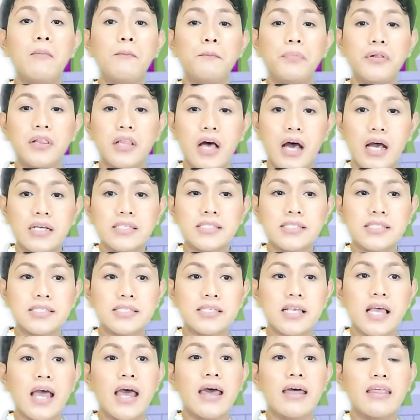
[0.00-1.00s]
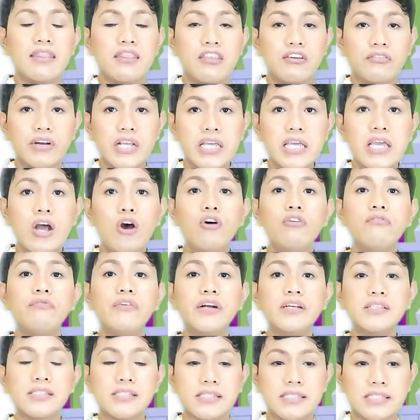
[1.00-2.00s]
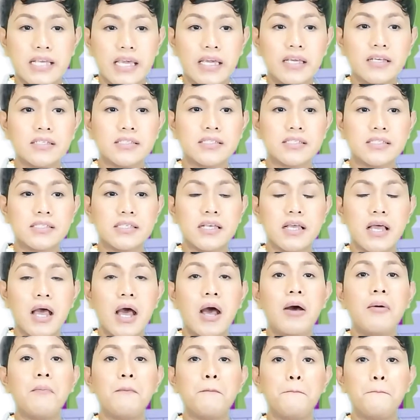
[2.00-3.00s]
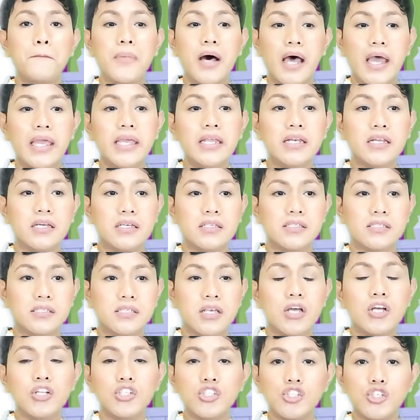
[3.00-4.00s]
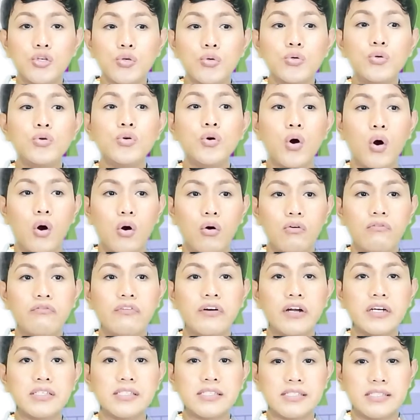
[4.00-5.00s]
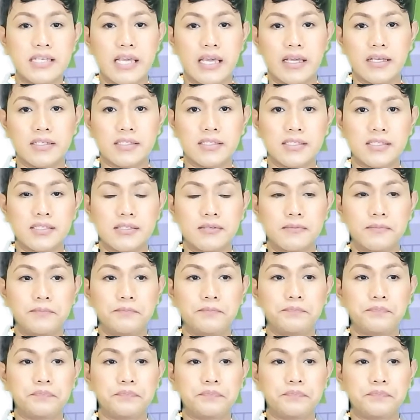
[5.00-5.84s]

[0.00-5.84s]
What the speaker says: plus 3 over 6 minus 2 over 6.